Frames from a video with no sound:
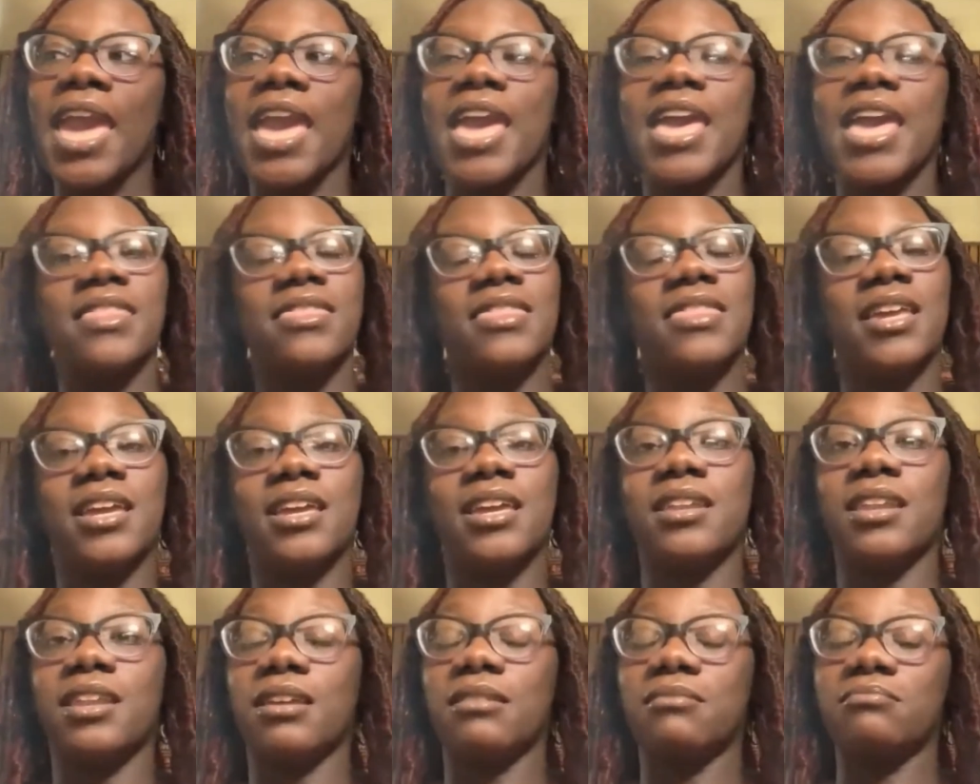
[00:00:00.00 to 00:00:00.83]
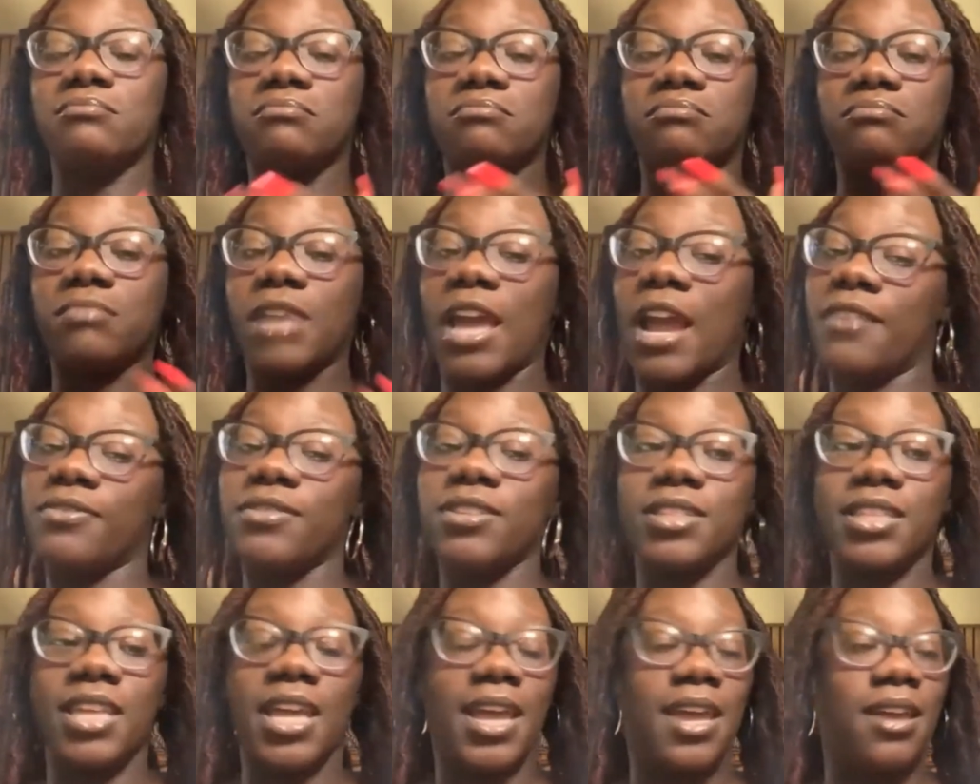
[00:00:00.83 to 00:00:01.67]
And then after
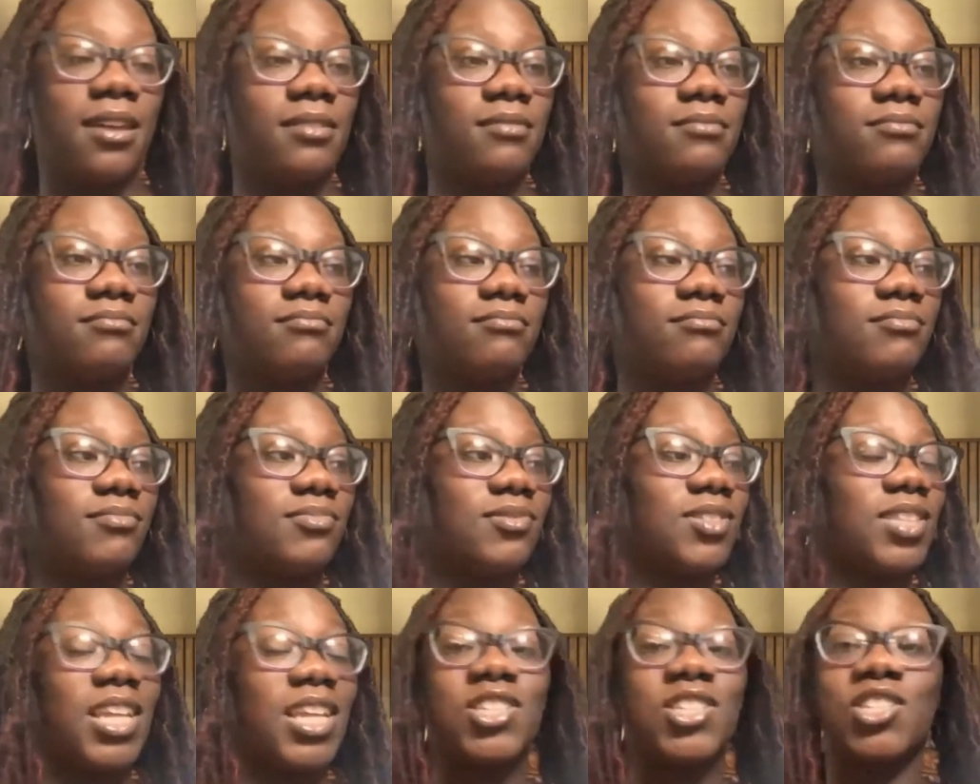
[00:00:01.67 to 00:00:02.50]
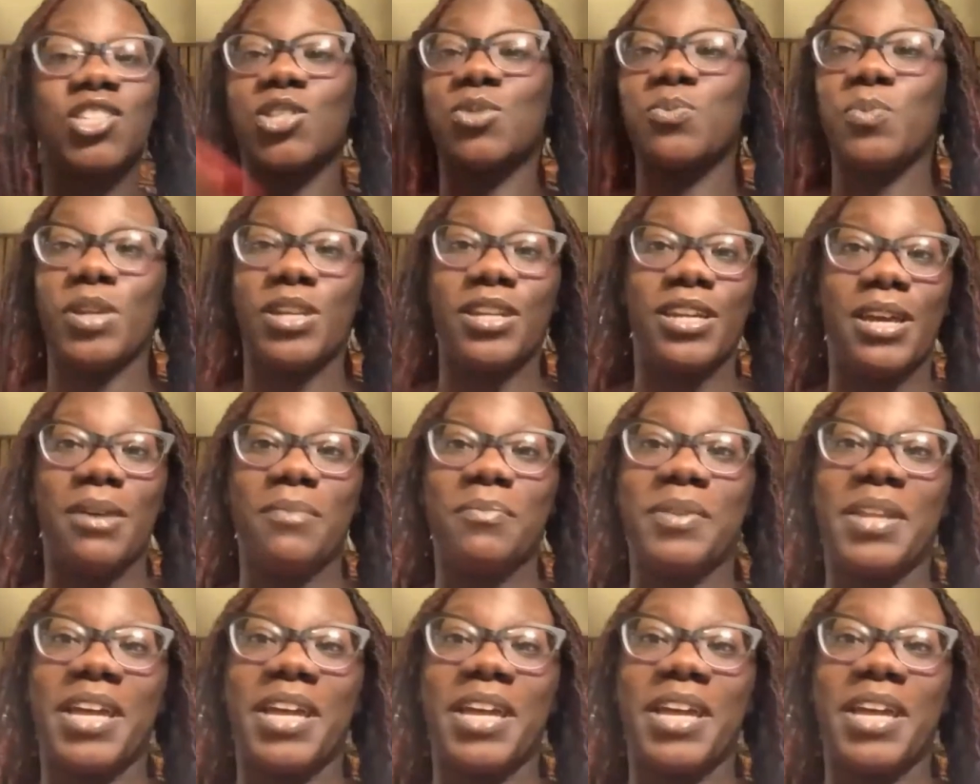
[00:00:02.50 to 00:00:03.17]
that, things just went up.